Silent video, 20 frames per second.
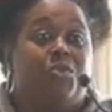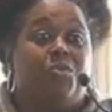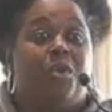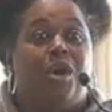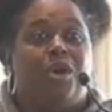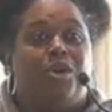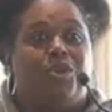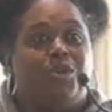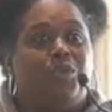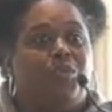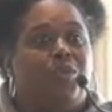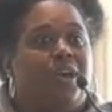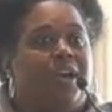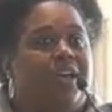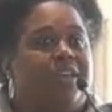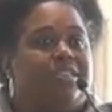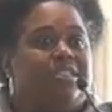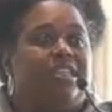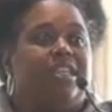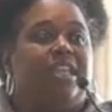Walker
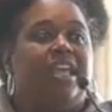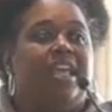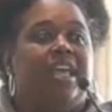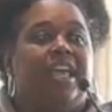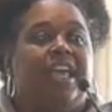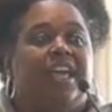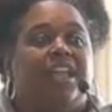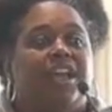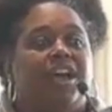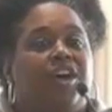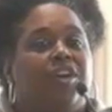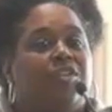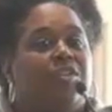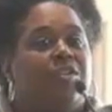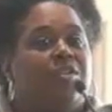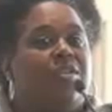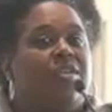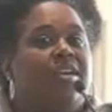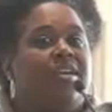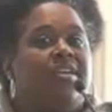was, and
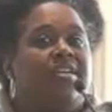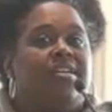other